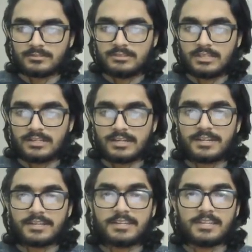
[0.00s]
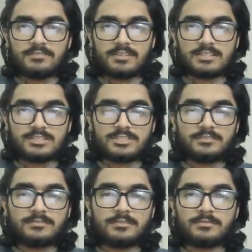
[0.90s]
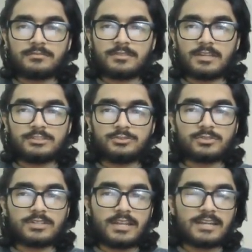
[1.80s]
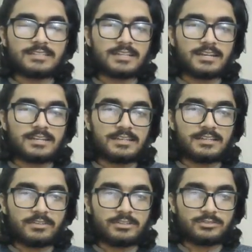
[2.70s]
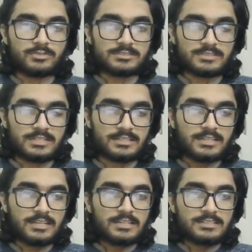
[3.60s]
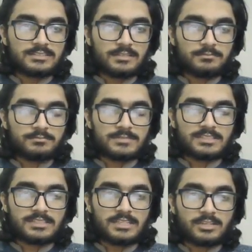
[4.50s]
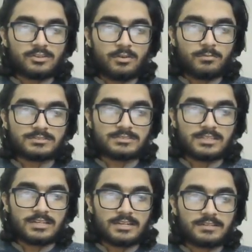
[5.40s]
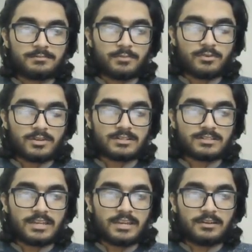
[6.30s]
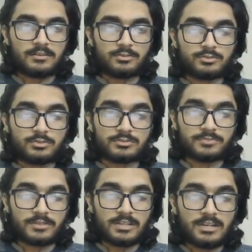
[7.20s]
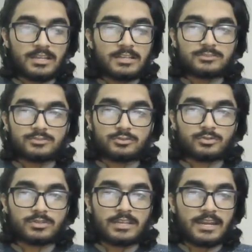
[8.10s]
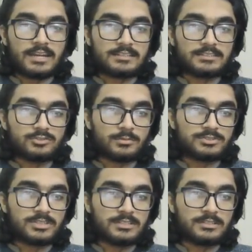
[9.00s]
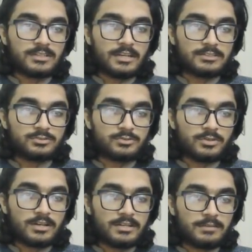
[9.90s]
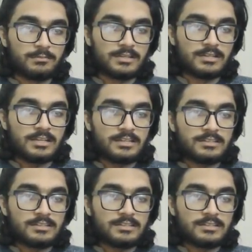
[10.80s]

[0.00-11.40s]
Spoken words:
the category navigation, and you can add the category when you are selling something e-commerce related product and to your funnel. So you can add this option and you are enable